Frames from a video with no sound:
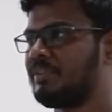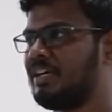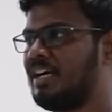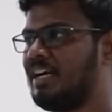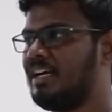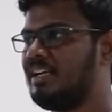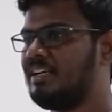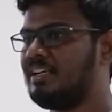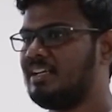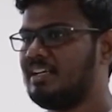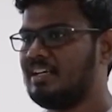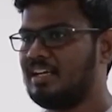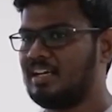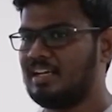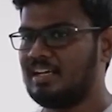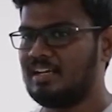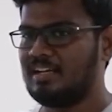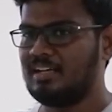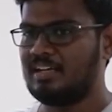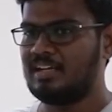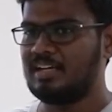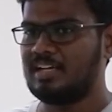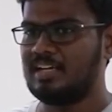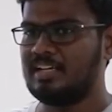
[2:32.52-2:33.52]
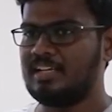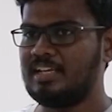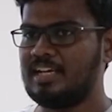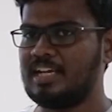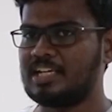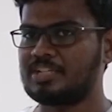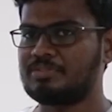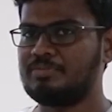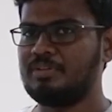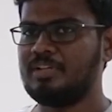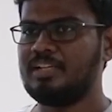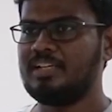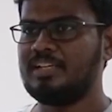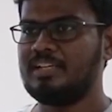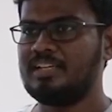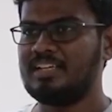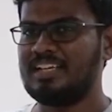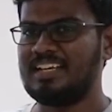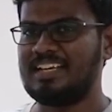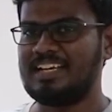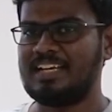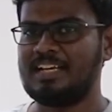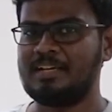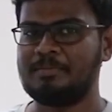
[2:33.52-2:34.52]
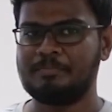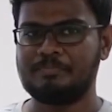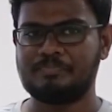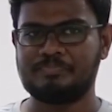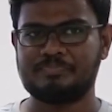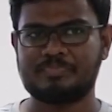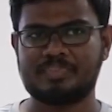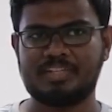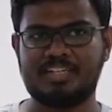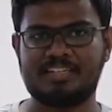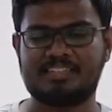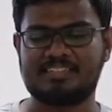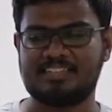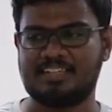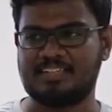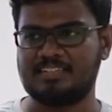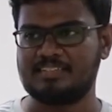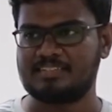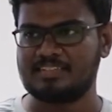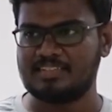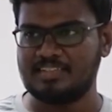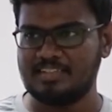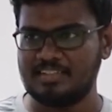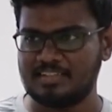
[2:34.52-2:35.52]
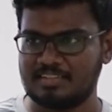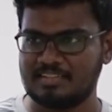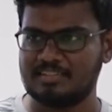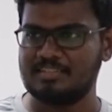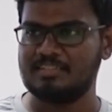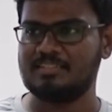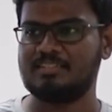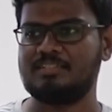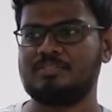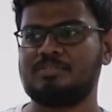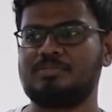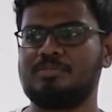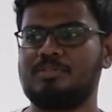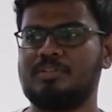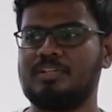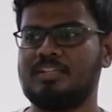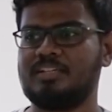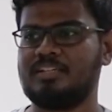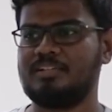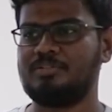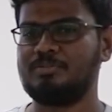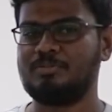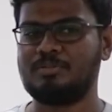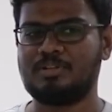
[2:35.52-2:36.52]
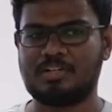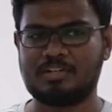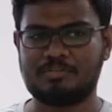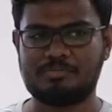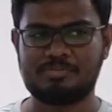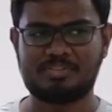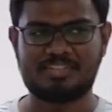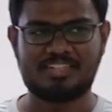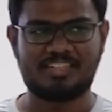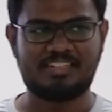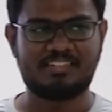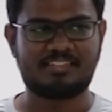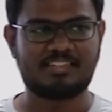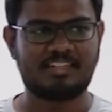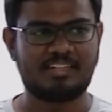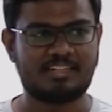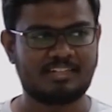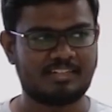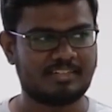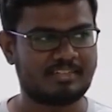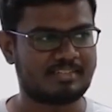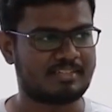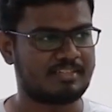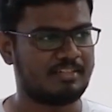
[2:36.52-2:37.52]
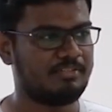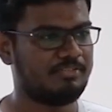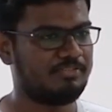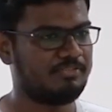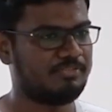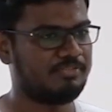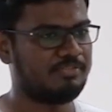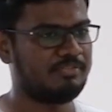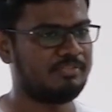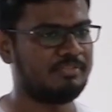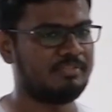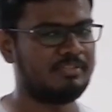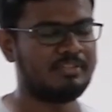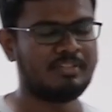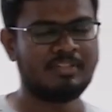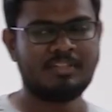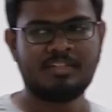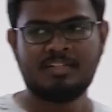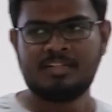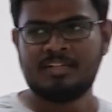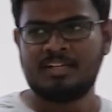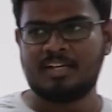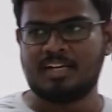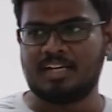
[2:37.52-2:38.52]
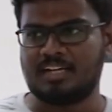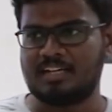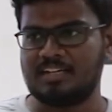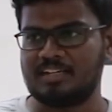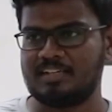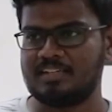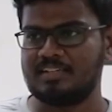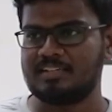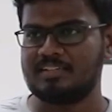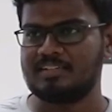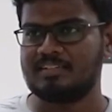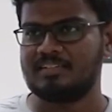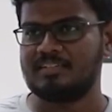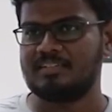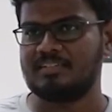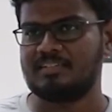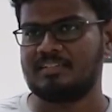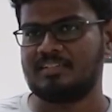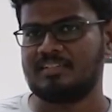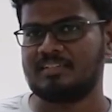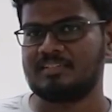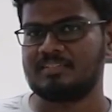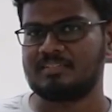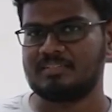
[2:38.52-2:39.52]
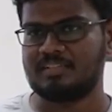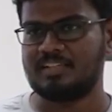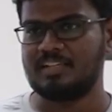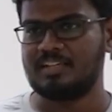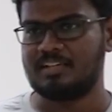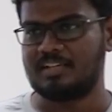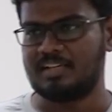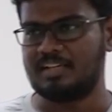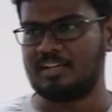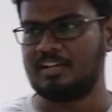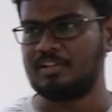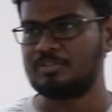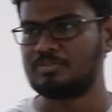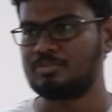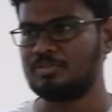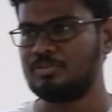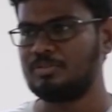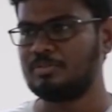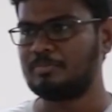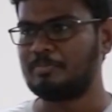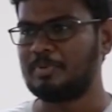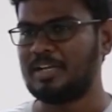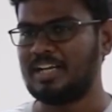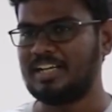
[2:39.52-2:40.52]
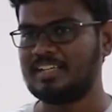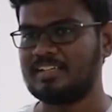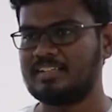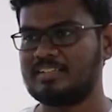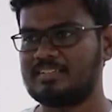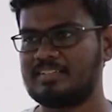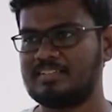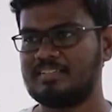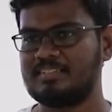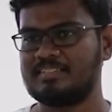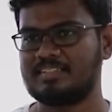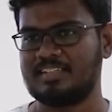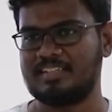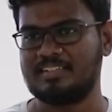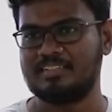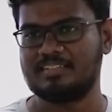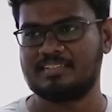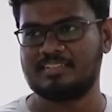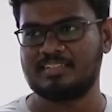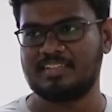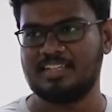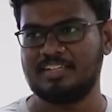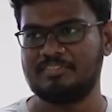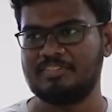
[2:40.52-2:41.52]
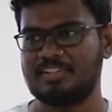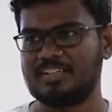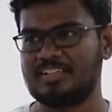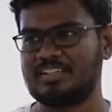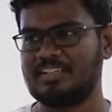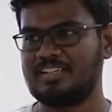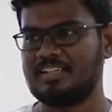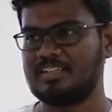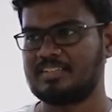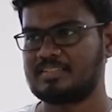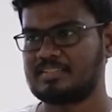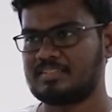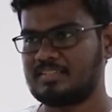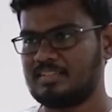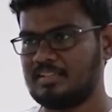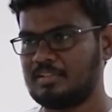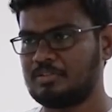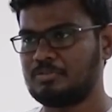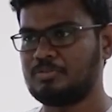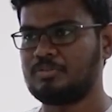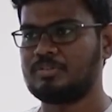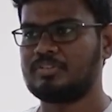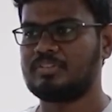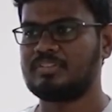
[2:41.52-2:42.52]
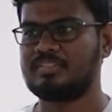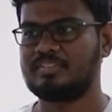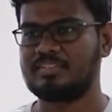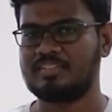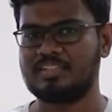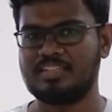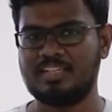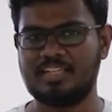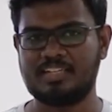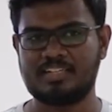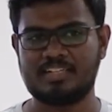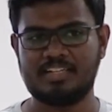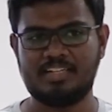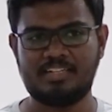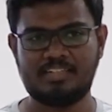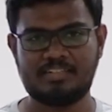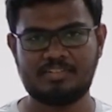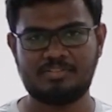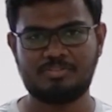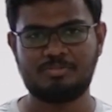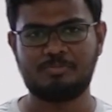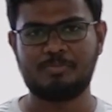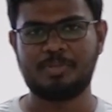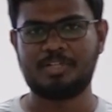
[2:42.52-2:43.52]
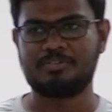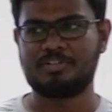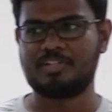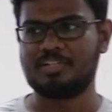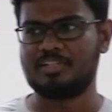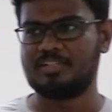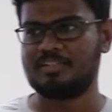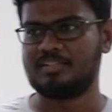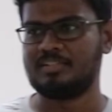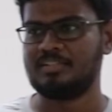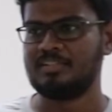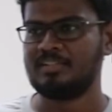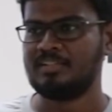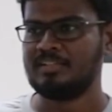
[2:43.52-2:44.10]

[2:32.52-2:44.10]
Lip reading: And I actually am a science geek. So I do a lot of science related stuff. And yeah, I also planning a science event at next ThoughtWorks Geek Night. You might want